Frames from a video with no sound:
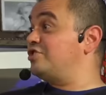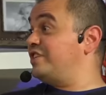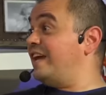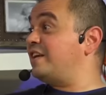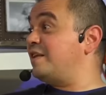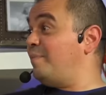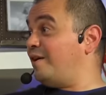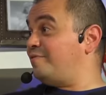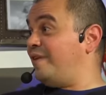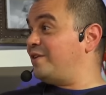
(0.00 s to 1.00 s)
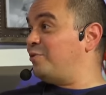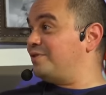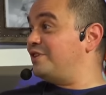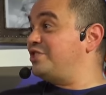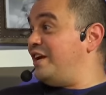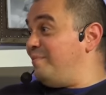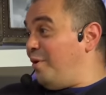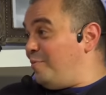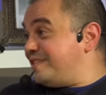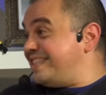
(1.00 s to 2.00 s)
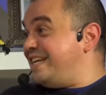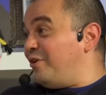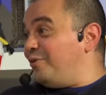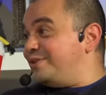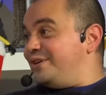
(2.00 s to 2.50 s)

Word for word: genetically modified GMO mosquito. I, I